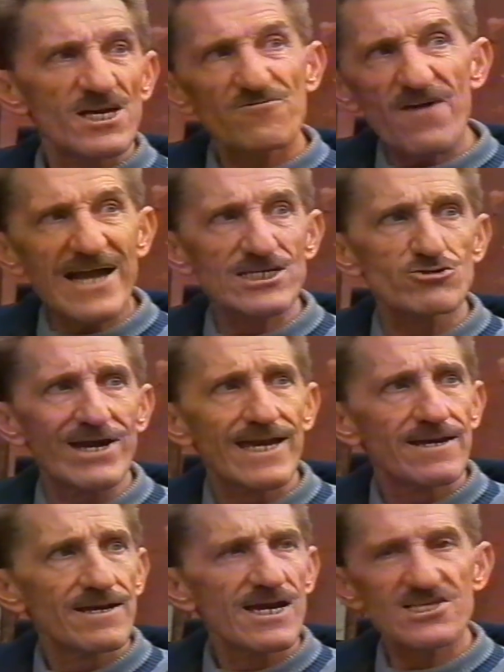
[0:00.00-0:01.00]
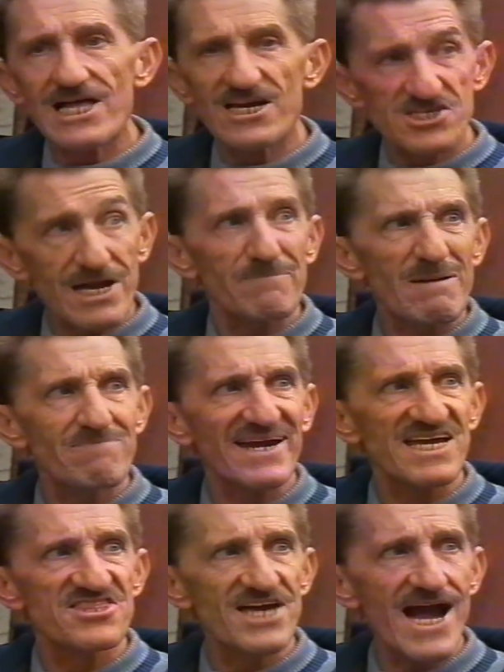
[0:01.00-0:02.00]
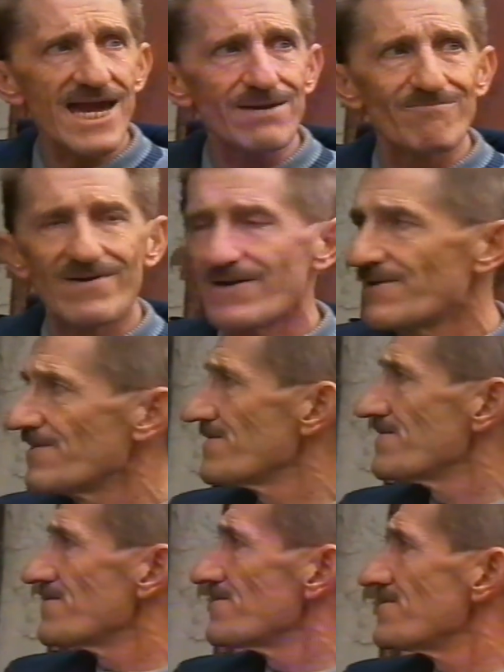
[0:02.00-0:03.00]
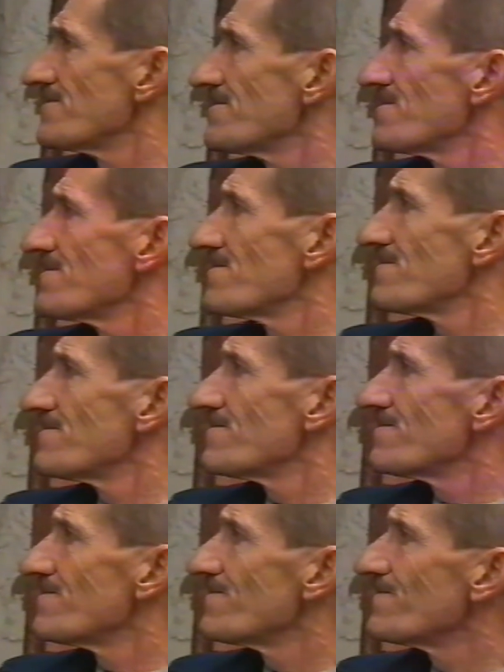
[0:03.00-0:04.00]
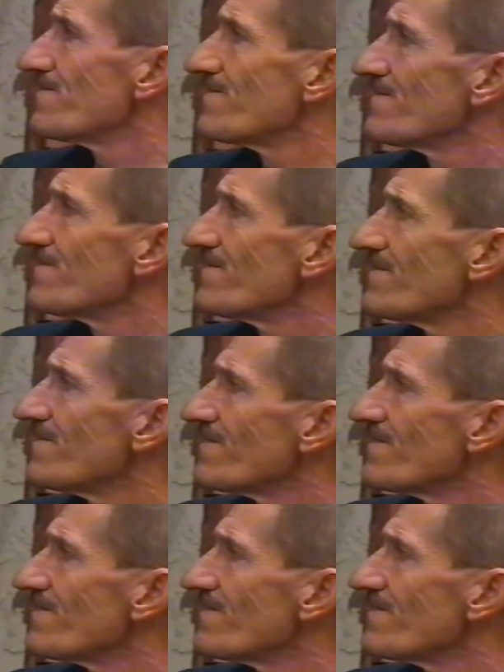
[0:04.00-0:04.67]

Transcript: This factory, it's like stepping back in time. You're right. That